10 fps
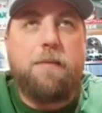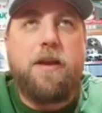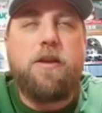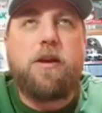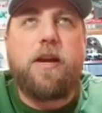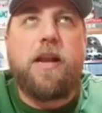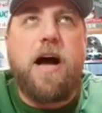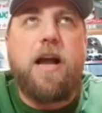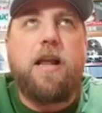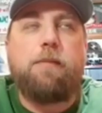yeah, I mean, you
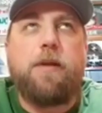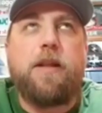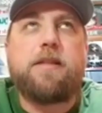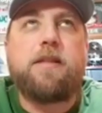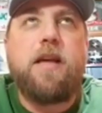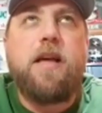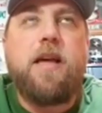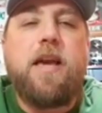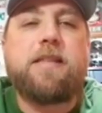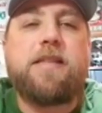can get honest, but
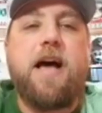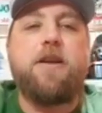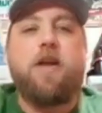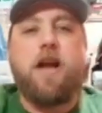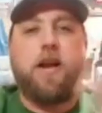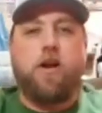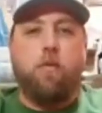it's not. You're